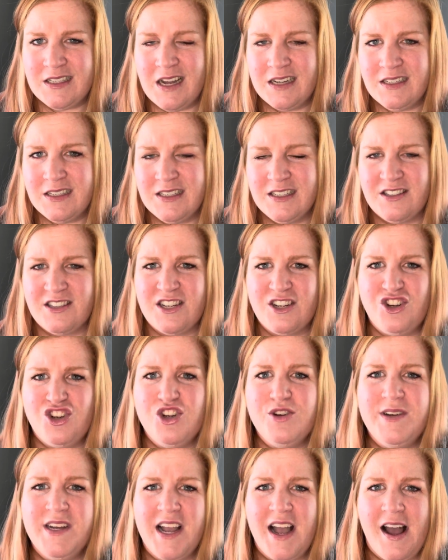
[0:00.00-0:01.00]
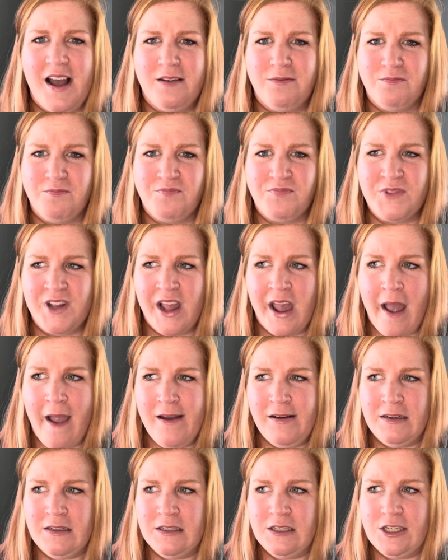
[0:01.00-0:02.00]
It's like chewing on
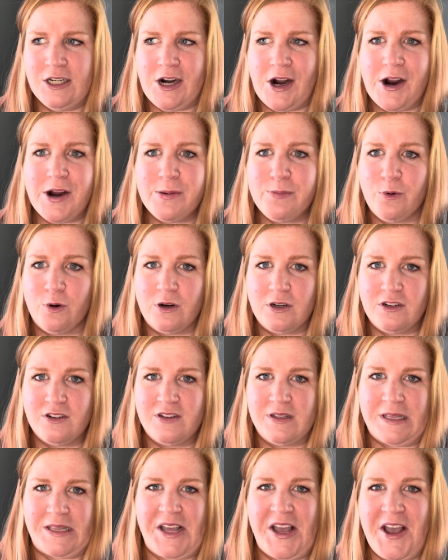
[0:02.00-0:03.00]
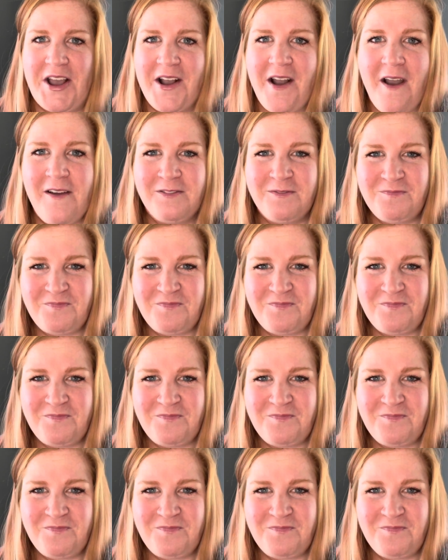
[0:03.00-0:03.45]
cardboard or something.